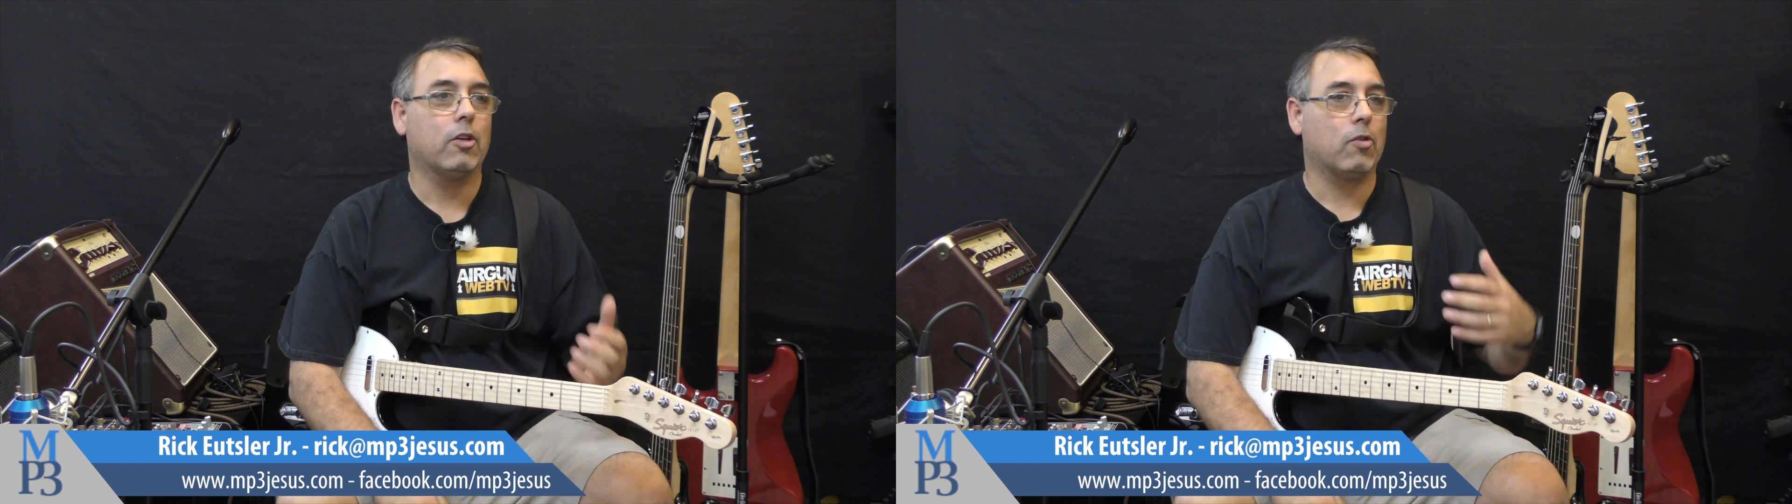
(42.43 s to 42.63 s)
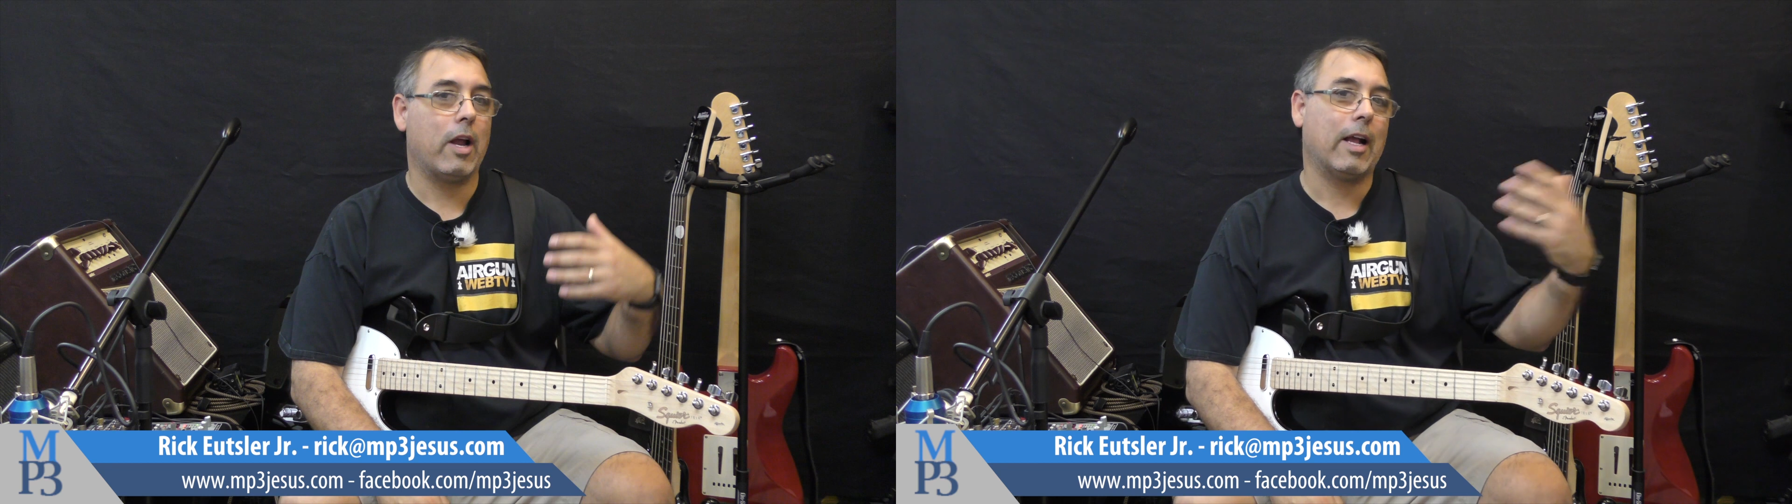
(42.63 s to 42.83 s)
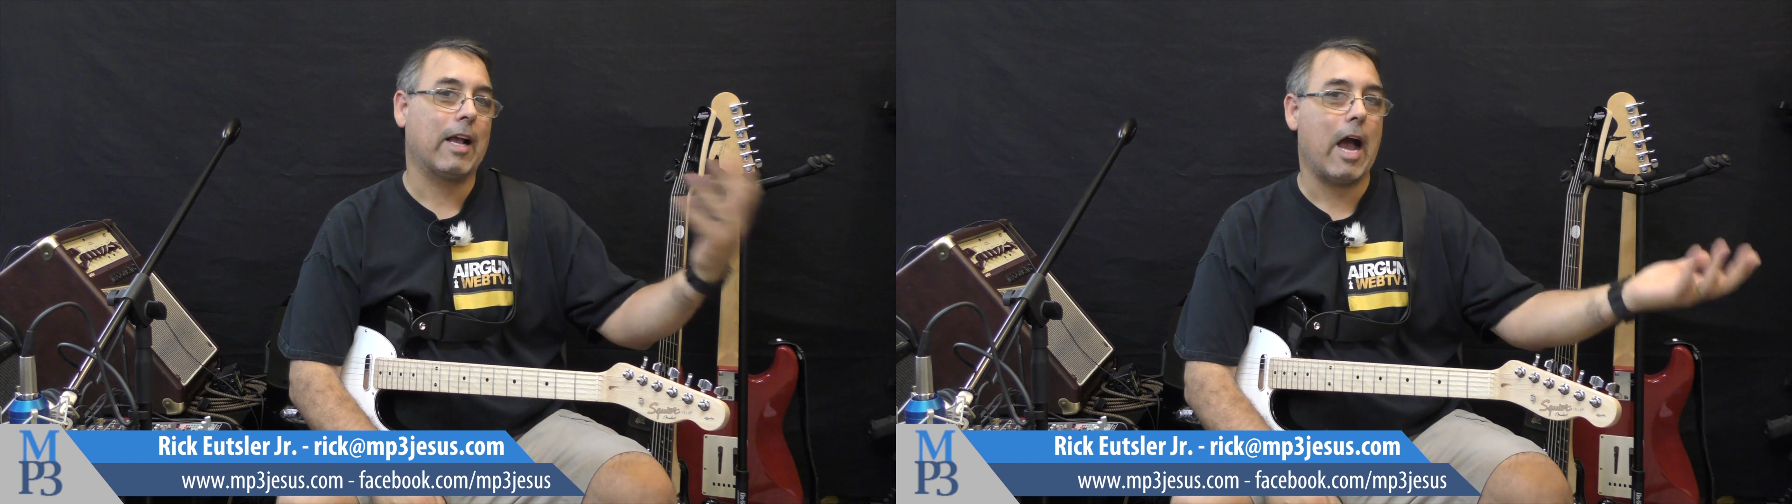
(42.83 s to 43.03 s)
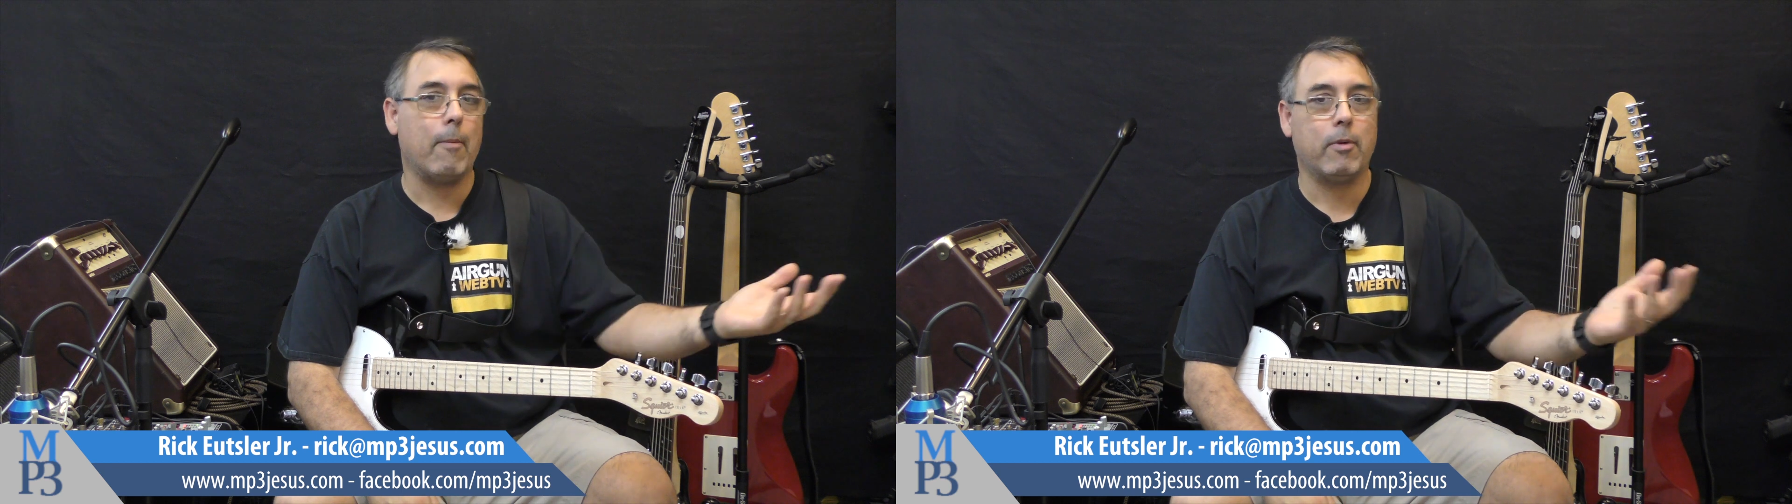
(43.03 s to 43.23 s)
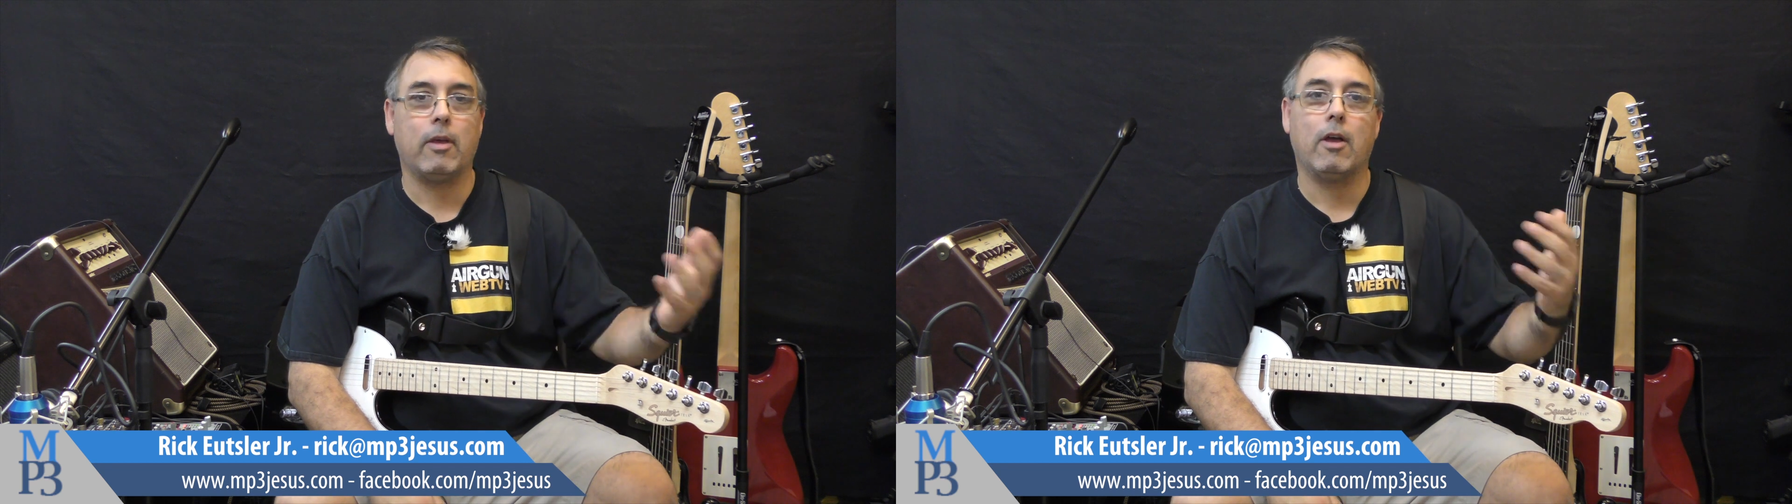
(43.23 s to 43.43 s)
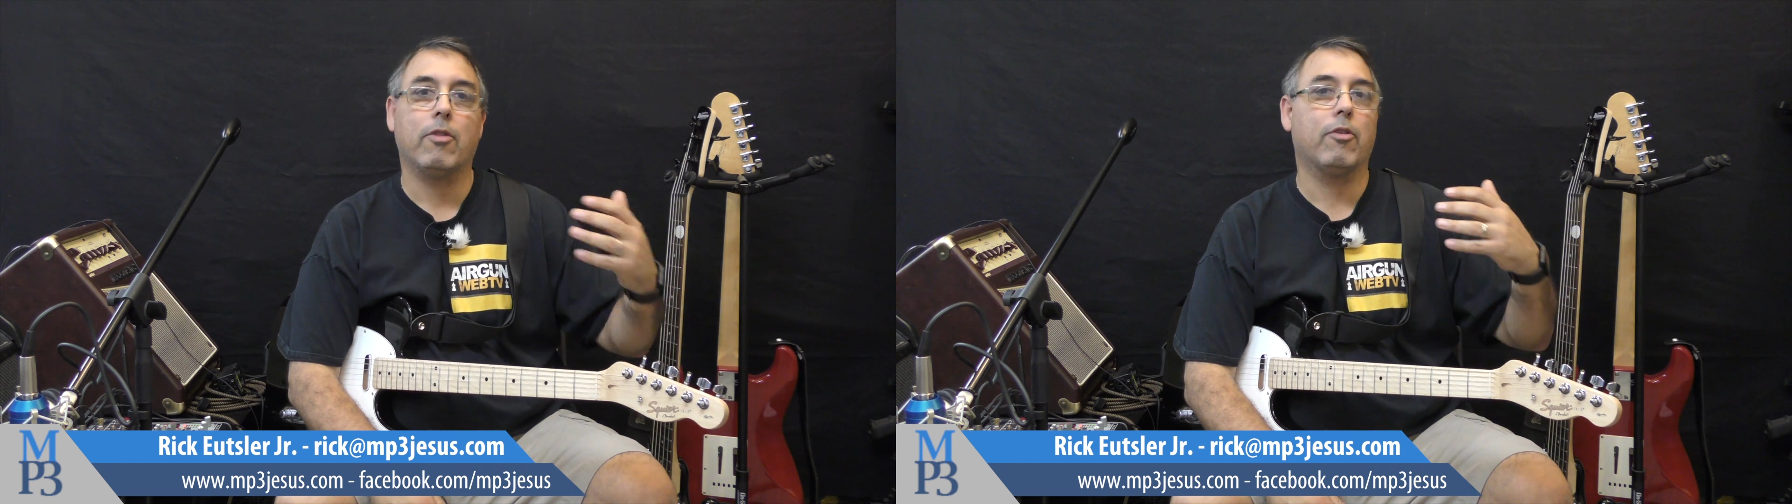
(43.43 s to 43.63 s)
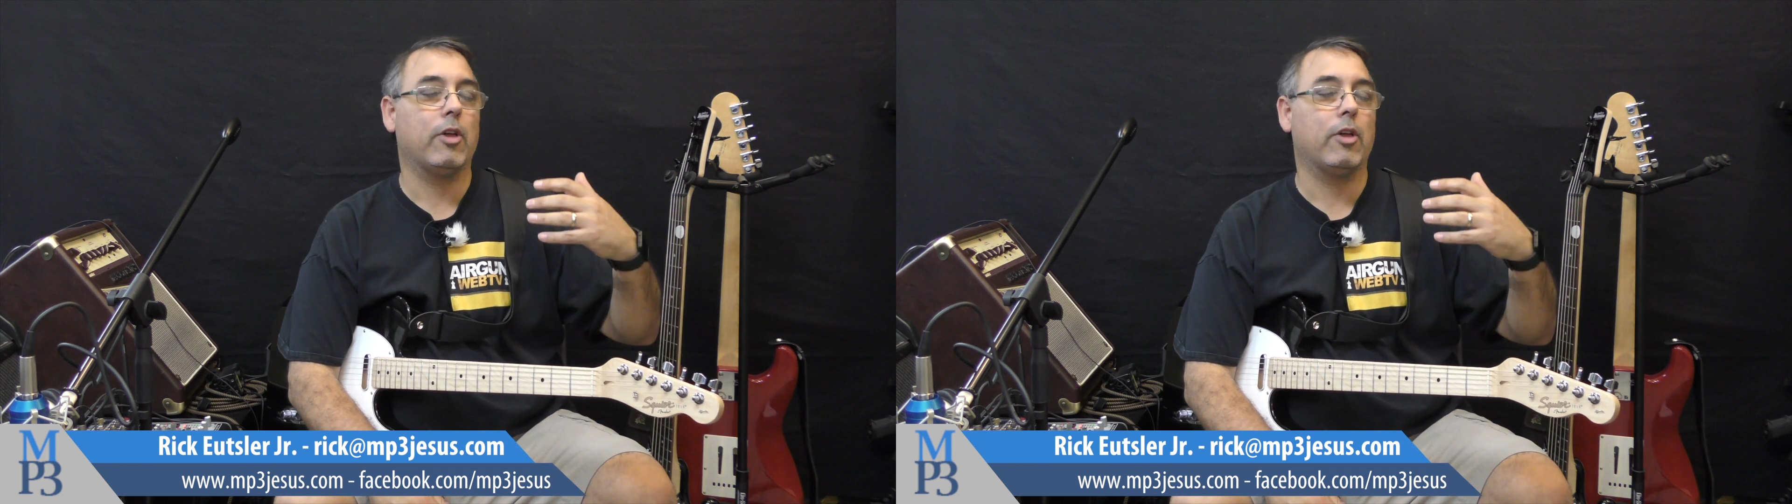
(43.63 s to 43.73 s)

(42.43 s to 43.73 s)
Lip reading: trying to copy other